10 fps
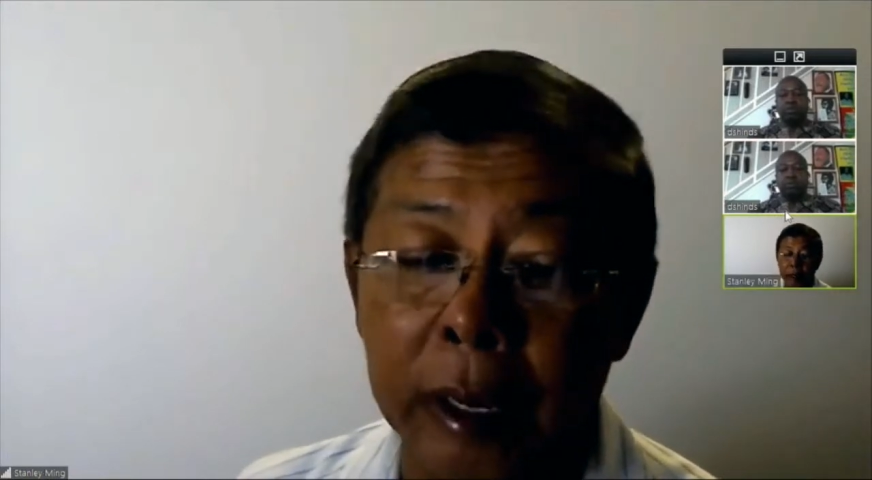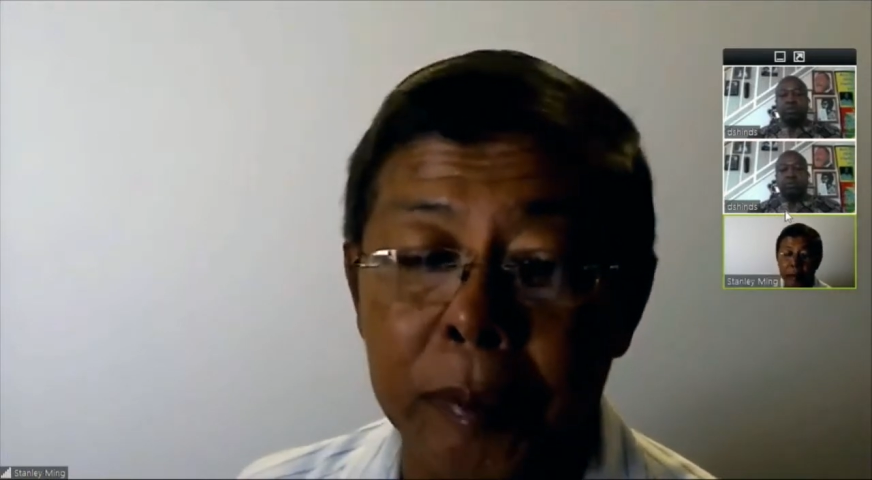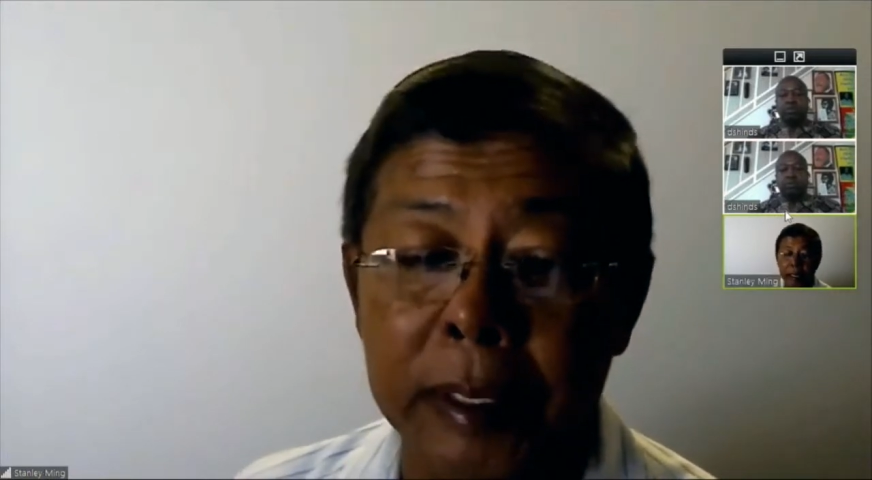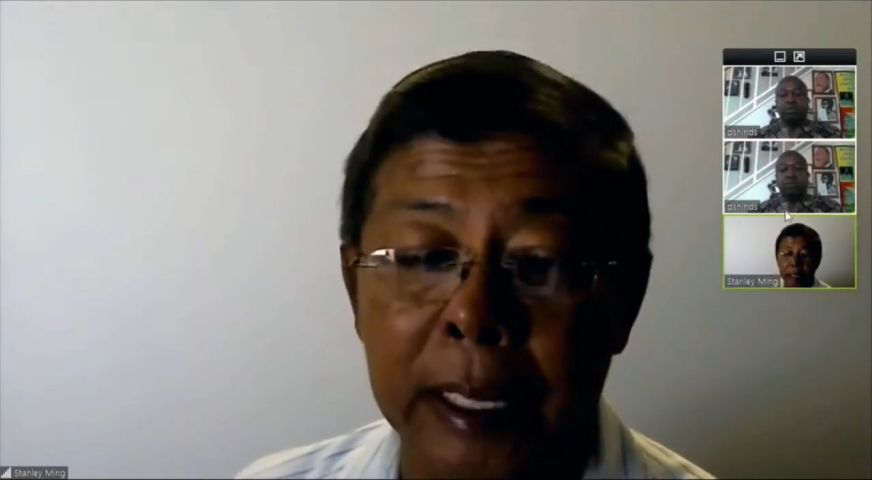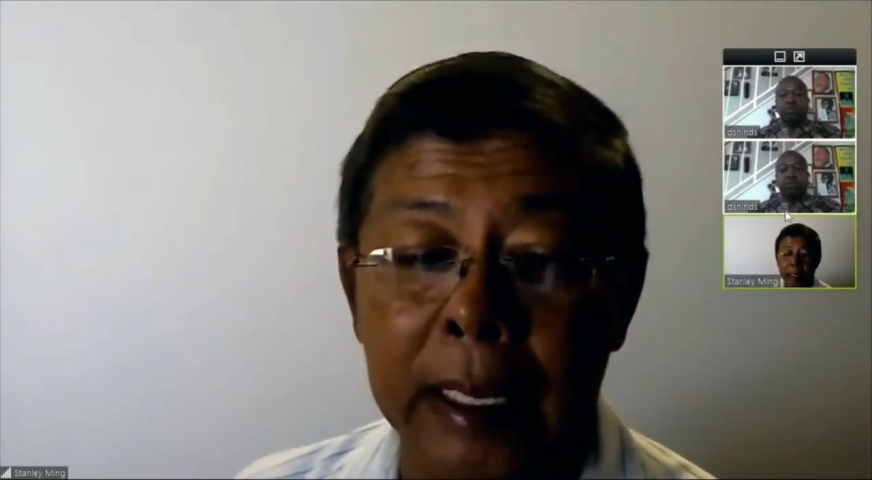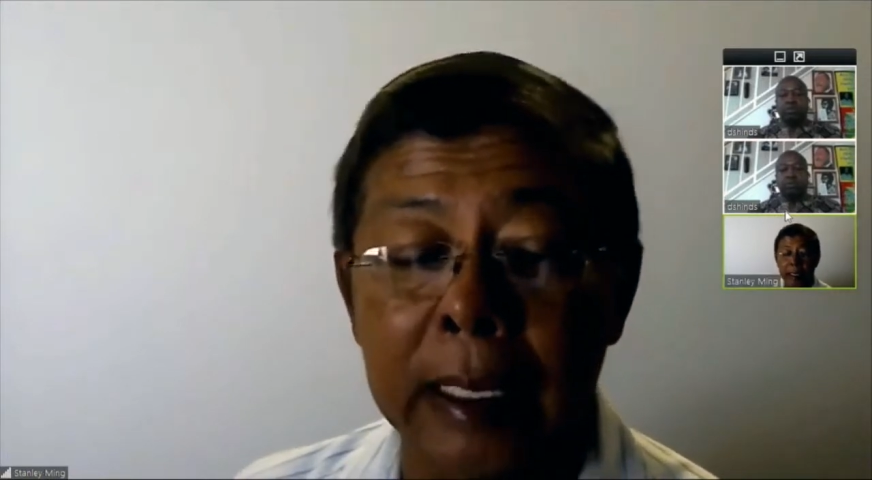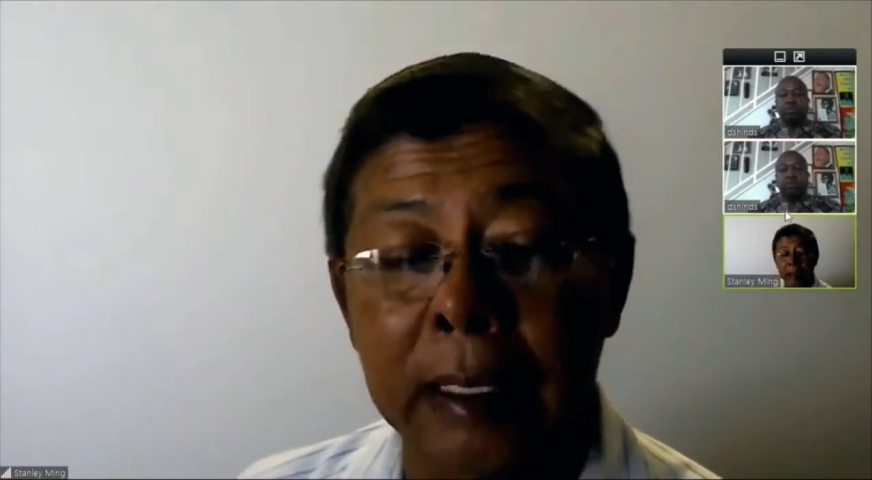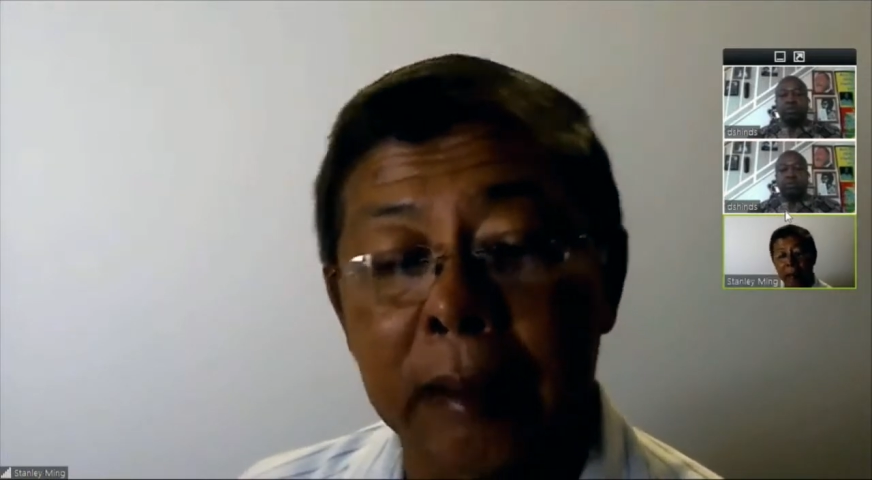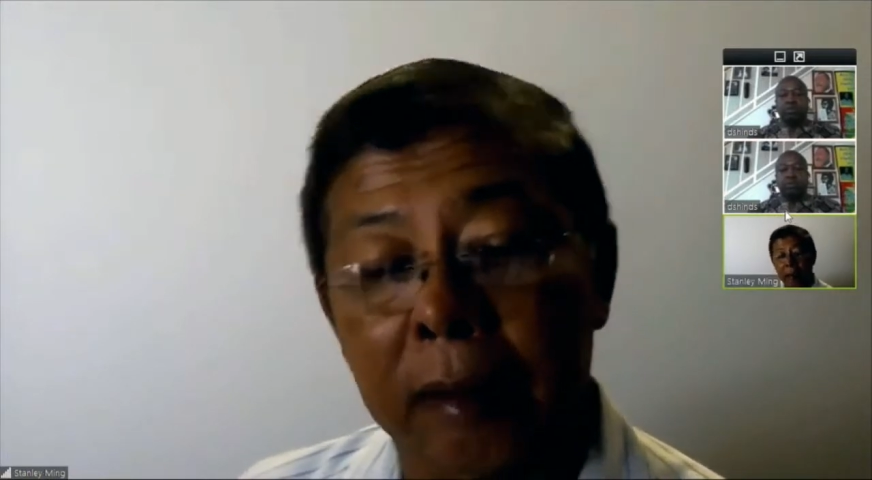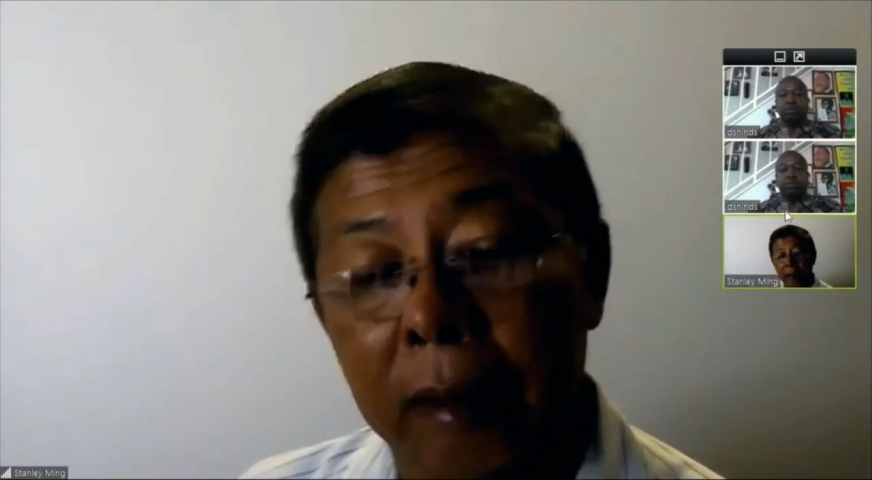at
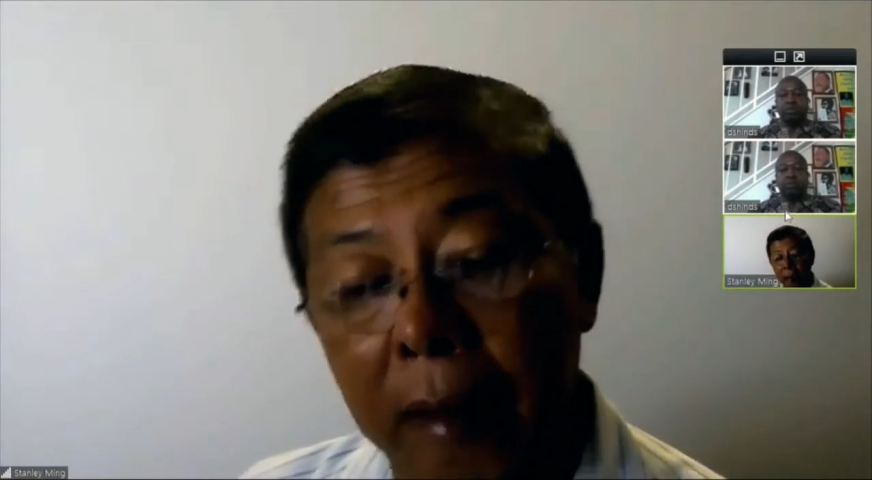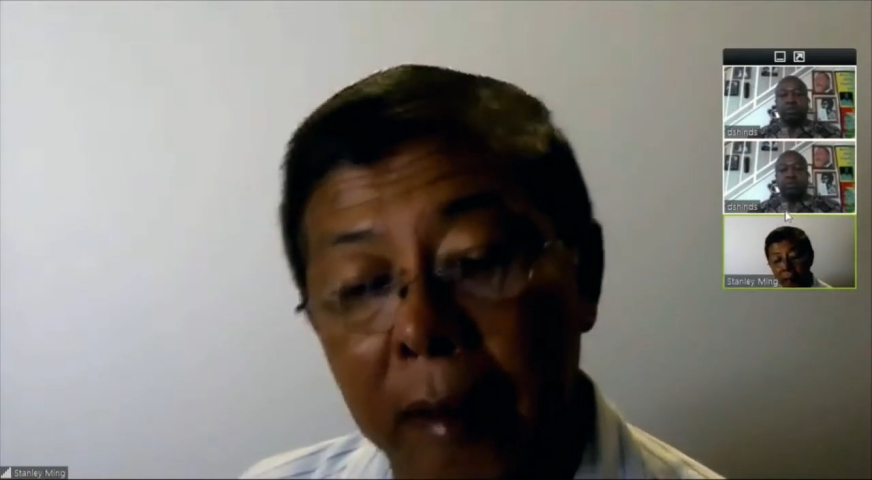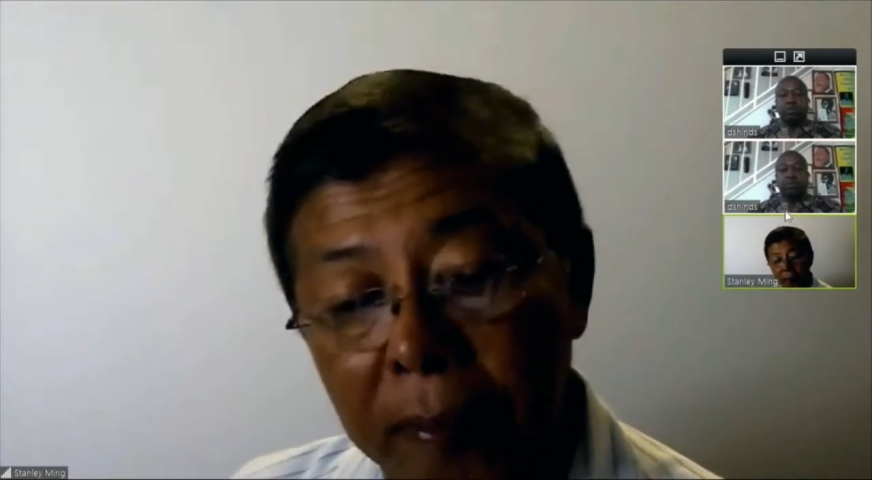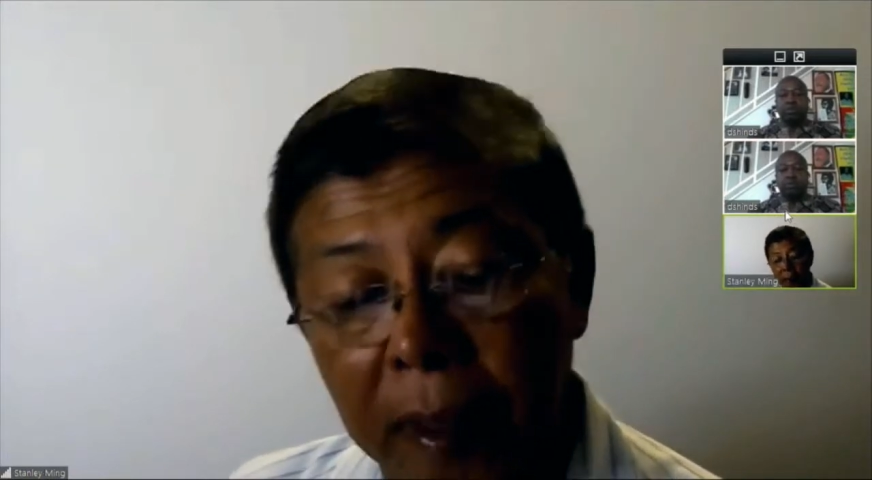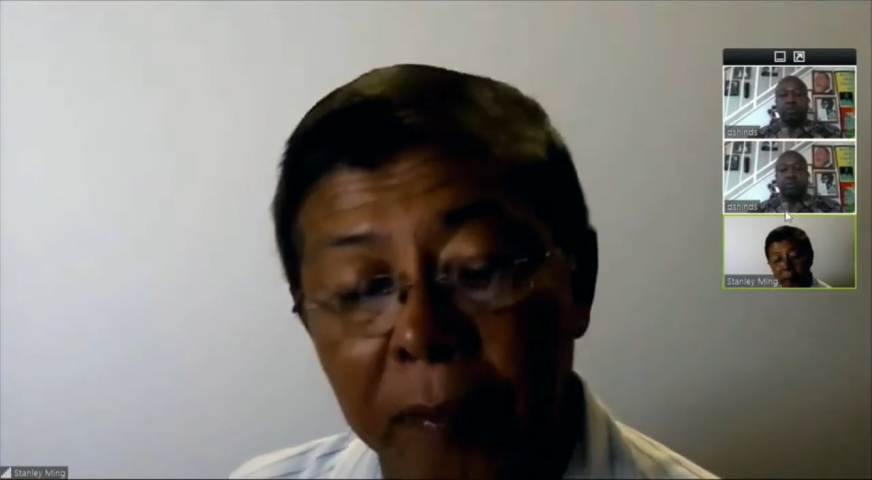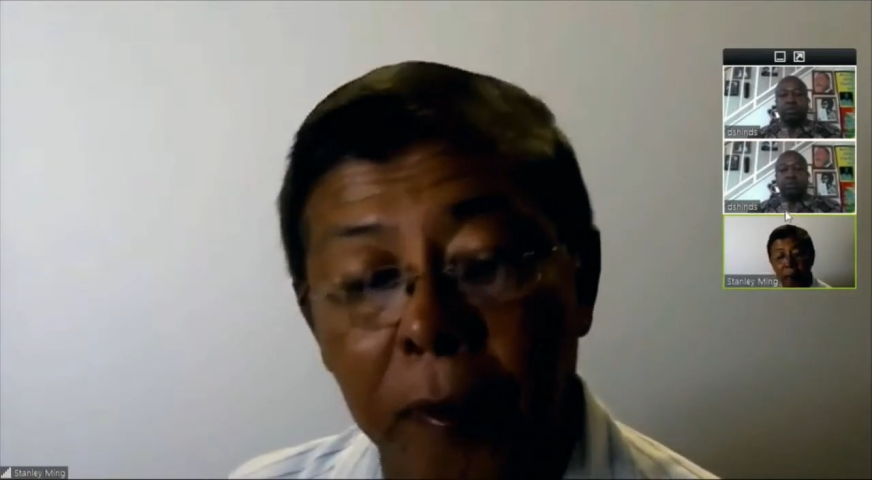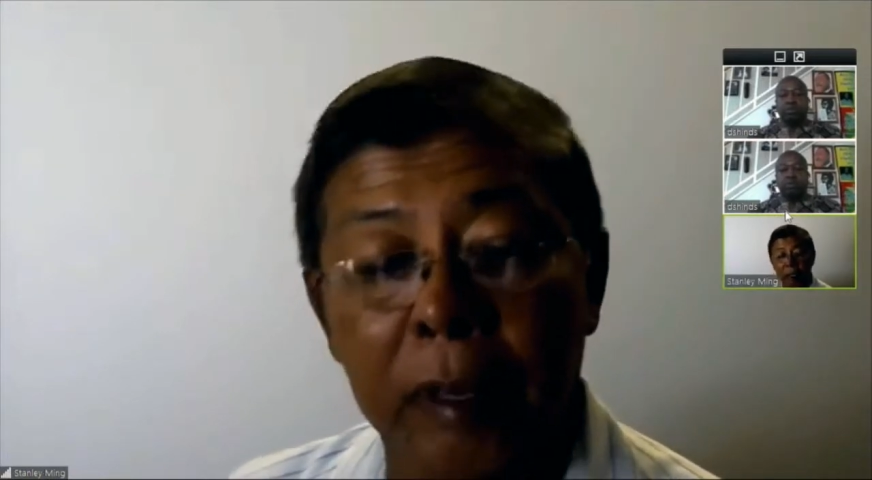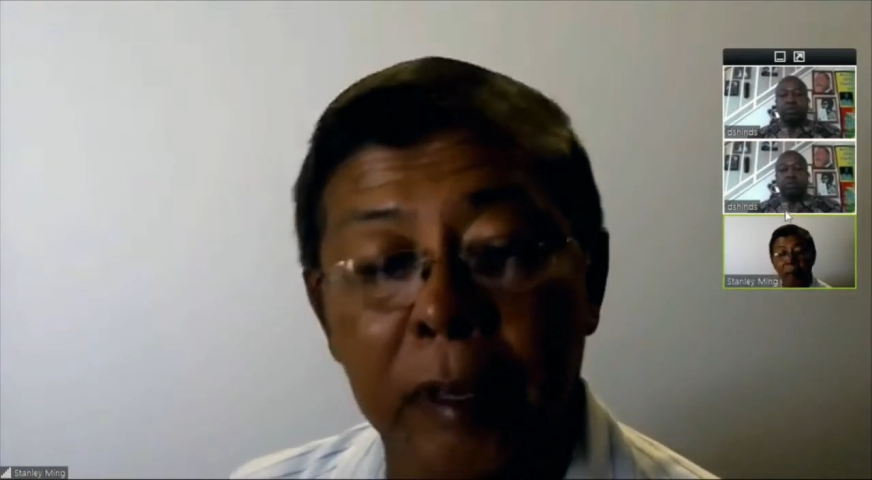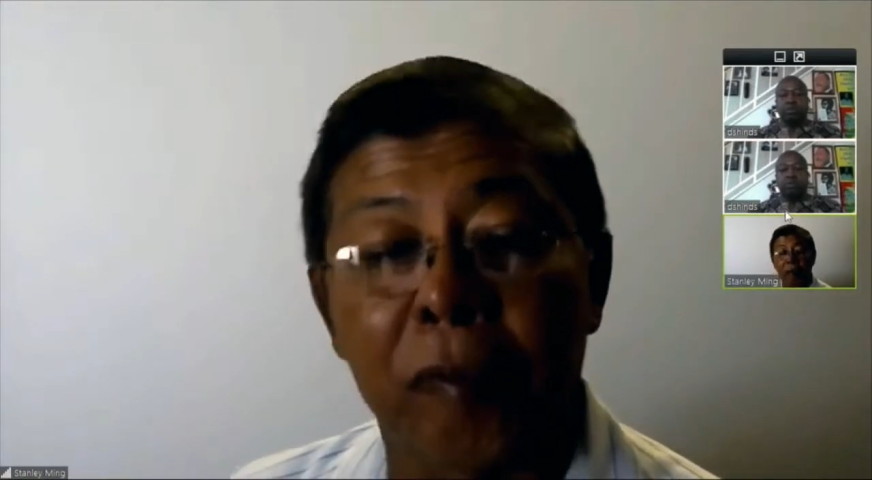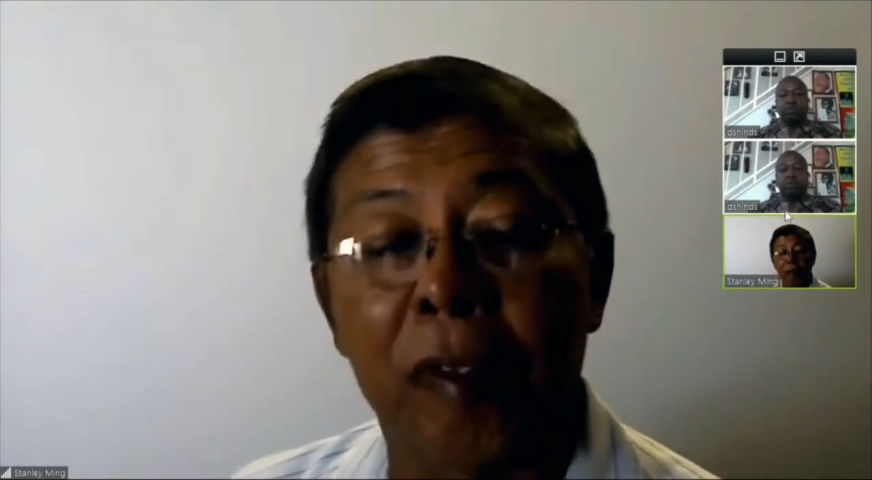least
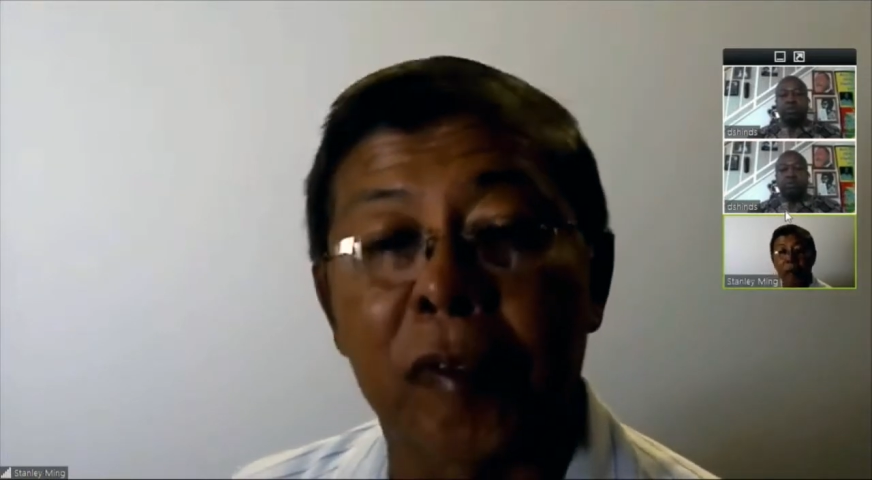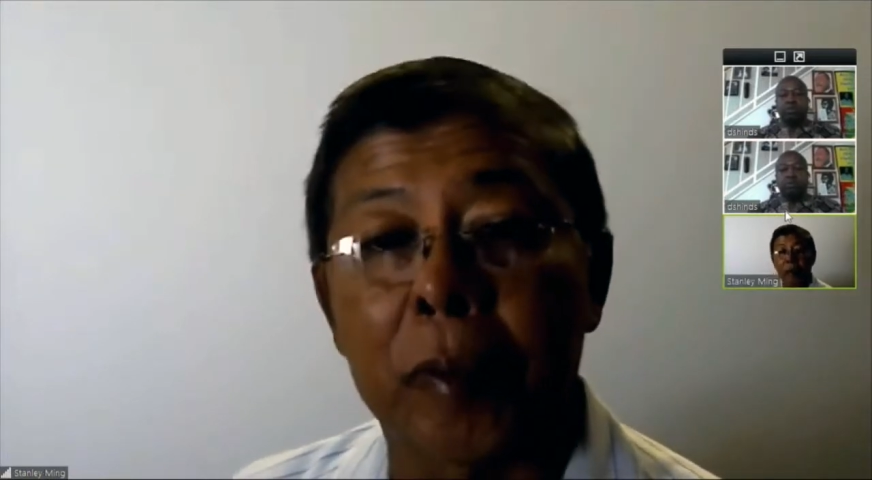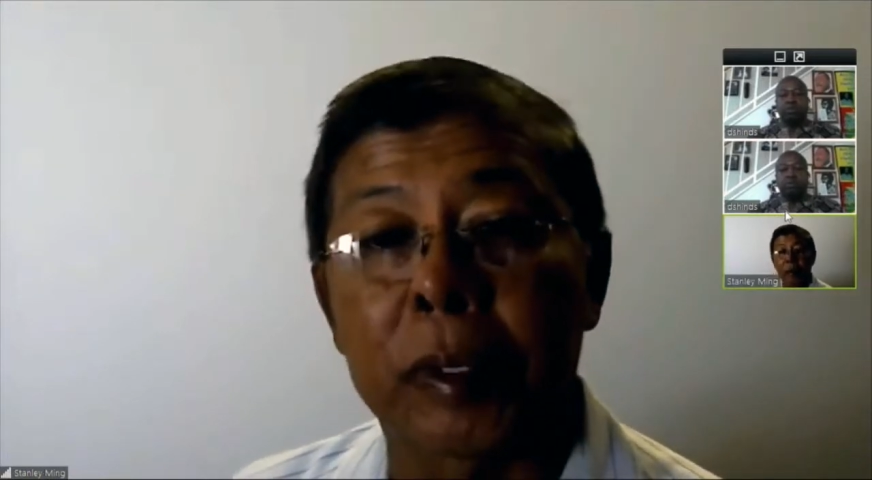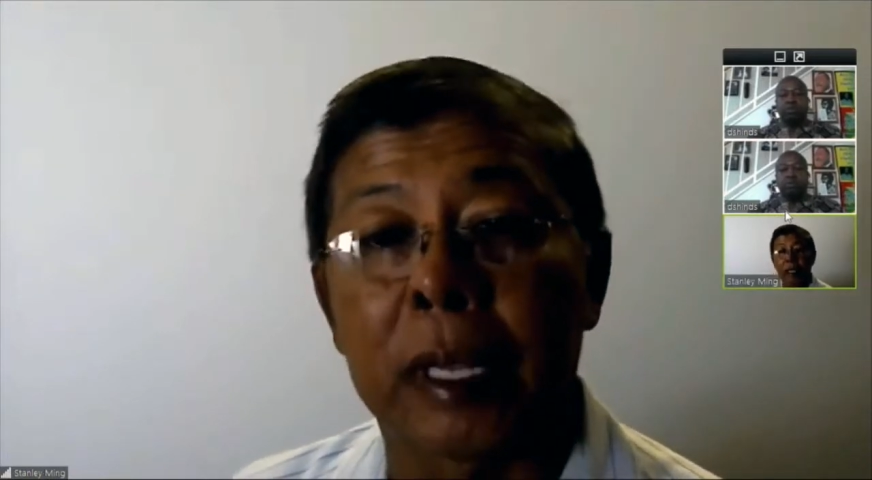40-50%